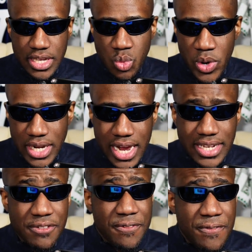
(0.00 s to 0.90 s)
when guys are
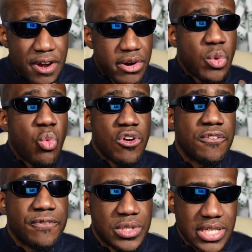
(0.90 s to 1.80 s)
very
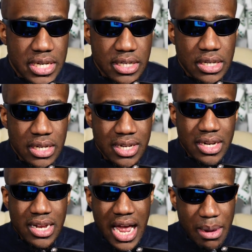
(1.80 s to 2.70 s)
one-footed,
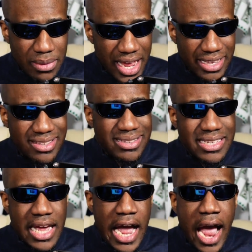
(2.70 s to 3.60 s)
I'm like,
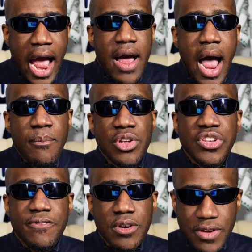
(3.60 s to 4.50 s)
I'm not a
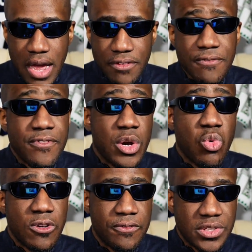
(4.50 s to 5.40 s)
fan of having very
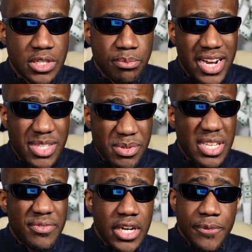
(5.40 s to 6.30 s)
one-footed players,
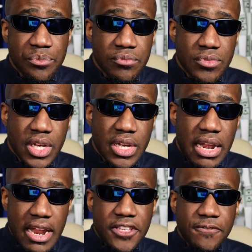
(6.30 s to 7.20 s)
specifically
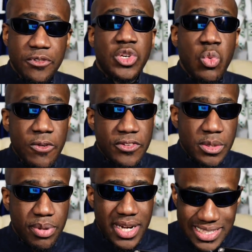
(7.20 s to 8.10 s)
left-footed, one-footed
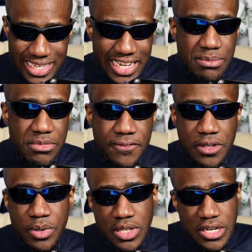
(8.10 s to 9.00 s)
players in midfield,
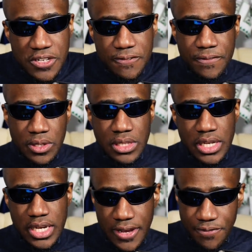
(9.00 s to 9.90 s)
because I just feel
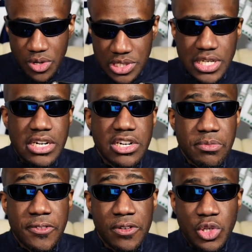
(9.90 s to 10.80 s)
if you're central
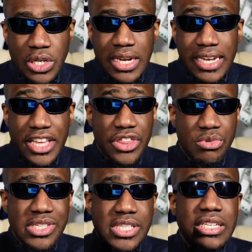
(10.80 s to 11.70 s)
midfield, you need like a
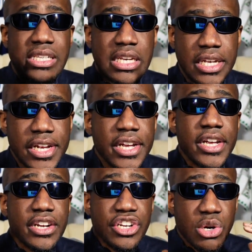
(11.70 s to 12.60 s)
360
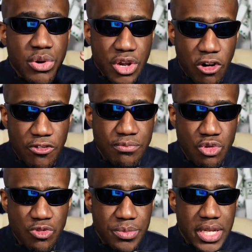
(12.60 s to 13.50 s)
degree of
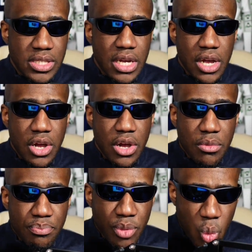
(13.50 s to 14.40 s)
movement.
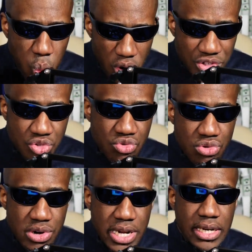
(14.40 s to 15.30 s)
But what
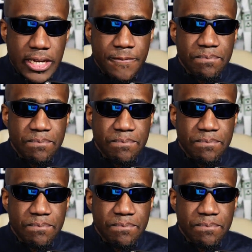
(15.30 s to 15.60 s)
really